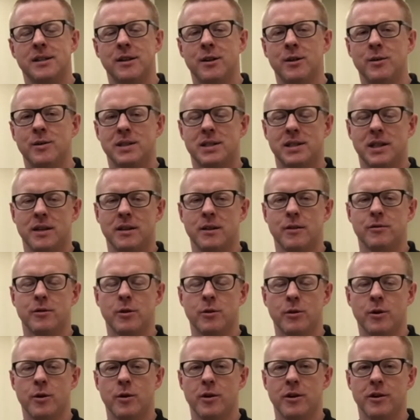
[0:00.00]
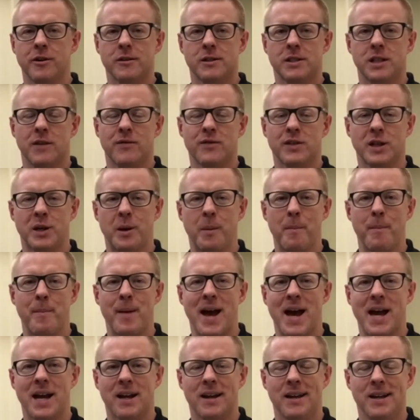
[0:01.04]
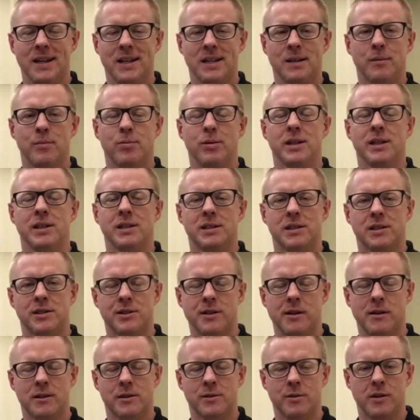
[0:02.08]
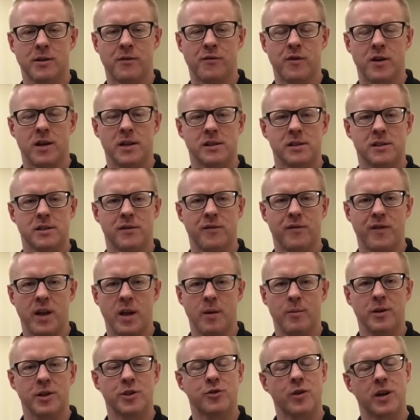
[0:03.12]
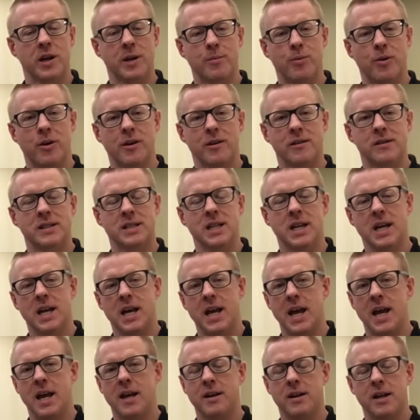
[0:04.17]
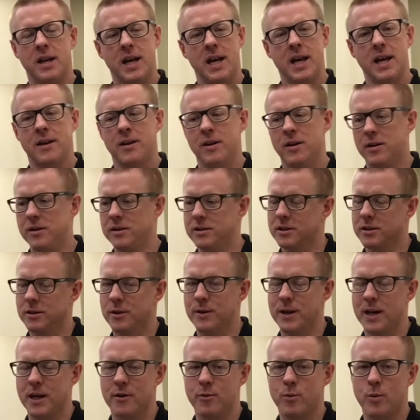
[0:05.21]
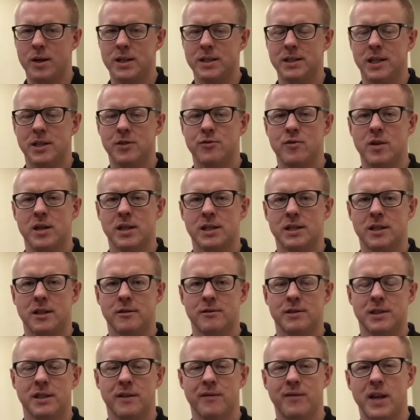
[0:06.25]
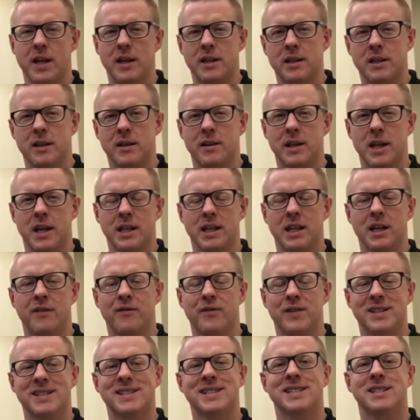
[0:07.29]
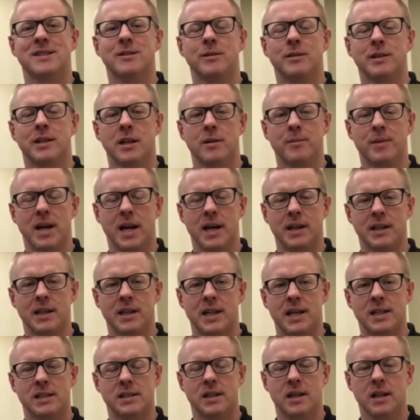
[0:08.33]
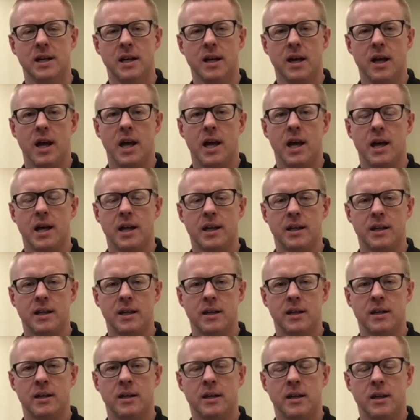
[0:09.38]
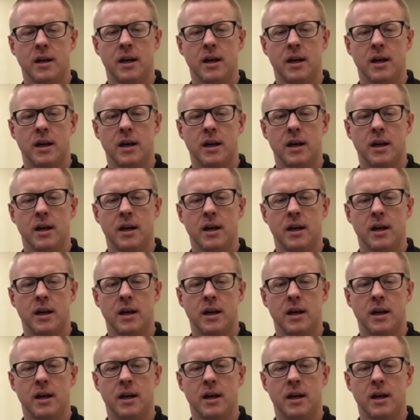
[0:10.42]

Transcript: I always say, though, don't go hurting yourself to come back. Please share this with your friends, family, training partners. And hey, also go down to Wasatch Running Center. See if that gift is still there behind the desk. And if